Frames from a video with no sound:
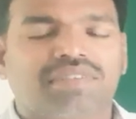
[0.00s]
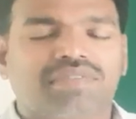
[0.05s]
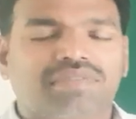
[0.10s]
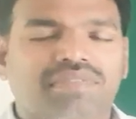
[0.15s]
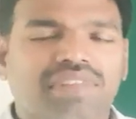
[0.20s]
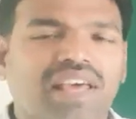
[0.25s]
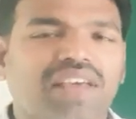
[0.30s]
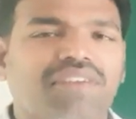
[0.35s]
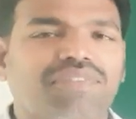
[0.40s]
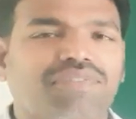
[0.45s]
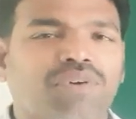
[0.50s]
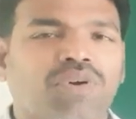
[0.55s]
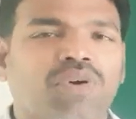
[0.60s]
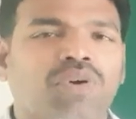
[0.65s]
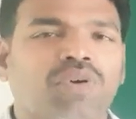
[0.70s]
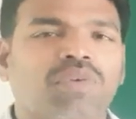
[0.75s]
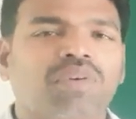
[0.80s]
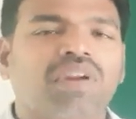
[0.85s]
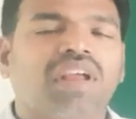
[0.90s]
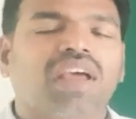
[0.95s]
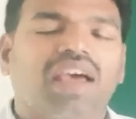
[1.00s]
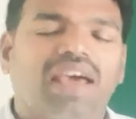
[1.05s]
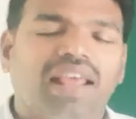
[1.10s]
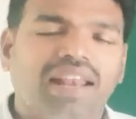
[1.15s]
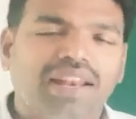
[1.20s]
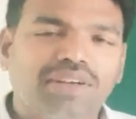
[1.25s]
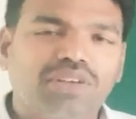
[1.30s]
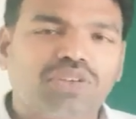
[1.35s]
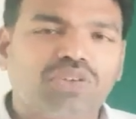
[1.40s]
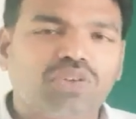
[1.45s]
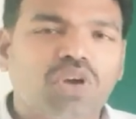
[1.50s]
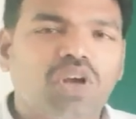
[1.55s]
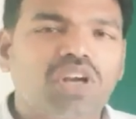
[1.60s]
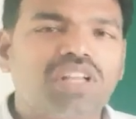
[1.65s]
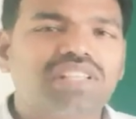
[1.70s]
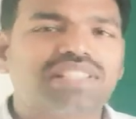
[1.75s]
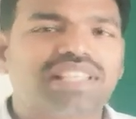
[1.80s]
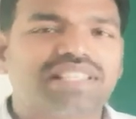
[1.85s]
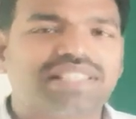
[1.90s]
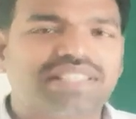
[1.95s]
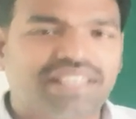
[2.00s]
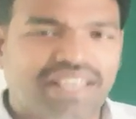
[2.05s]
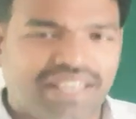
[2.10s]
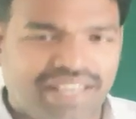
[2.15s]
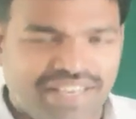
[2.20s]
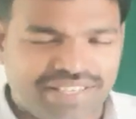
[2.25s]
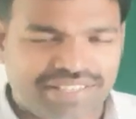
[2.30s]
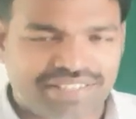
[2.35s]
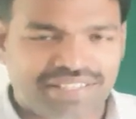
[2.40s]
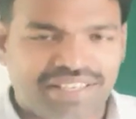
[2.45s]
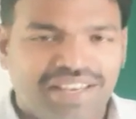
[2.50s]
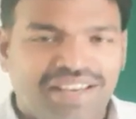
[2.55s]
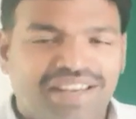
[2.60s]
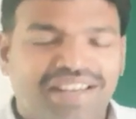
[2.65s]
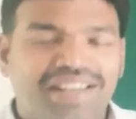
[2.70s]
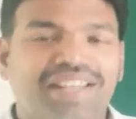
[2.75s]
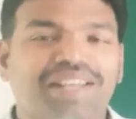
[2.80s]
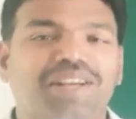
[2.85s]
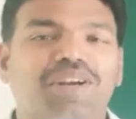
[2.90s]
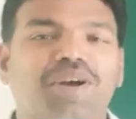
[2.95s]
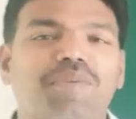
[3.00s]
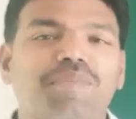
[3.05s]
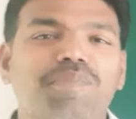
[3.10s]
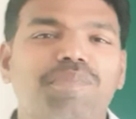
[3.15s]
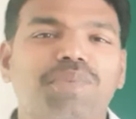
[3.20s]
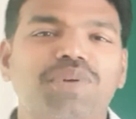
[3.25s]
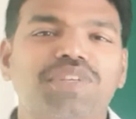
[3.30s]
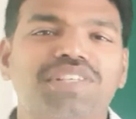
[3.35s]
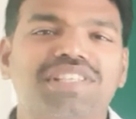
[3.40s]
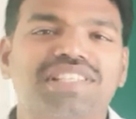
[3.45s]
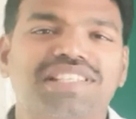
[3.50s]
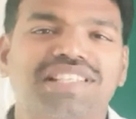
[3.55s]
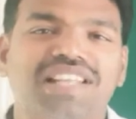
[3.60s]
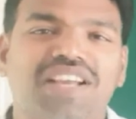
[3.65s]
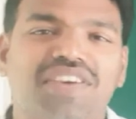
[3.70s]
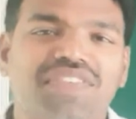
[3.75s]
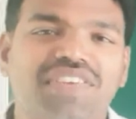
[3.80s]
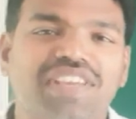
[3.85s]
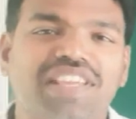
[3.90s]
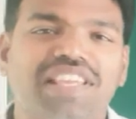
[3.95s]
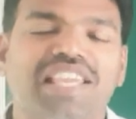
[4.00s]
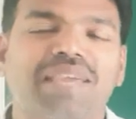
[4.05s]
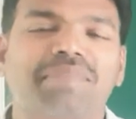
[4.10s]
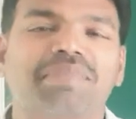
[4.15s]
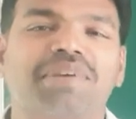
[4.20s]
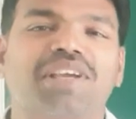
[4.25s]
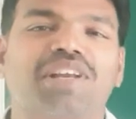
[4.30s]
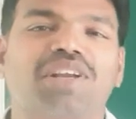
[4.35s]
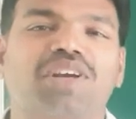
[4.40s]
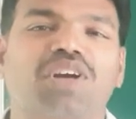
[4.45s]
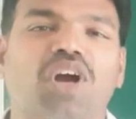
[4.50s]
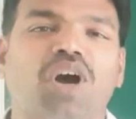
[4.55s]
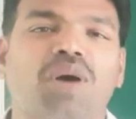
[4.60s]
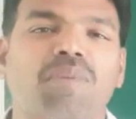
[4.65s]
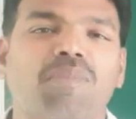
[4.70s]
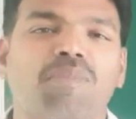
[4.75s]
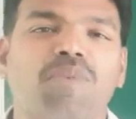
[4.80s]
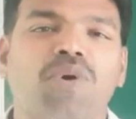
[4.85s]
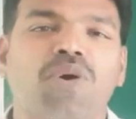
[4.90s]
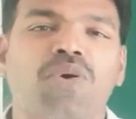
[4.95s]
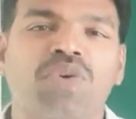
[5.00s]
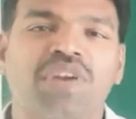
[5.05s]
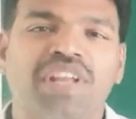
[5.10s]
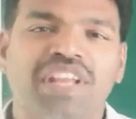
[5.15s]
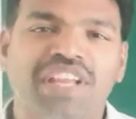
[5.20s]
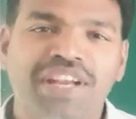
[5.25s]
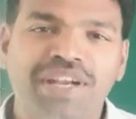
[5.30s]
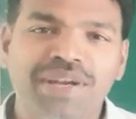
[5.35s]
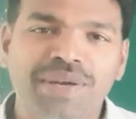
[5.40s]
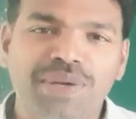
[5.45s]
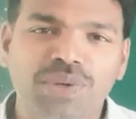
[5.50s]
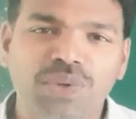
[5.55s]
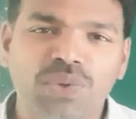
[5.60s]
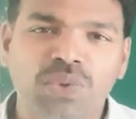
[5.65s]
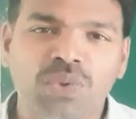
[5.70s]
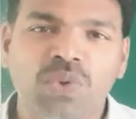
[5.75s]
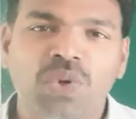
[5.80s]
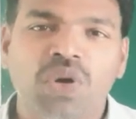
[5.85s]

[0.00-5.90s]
Therefore, electrolysis is decomposition of a chemical compound into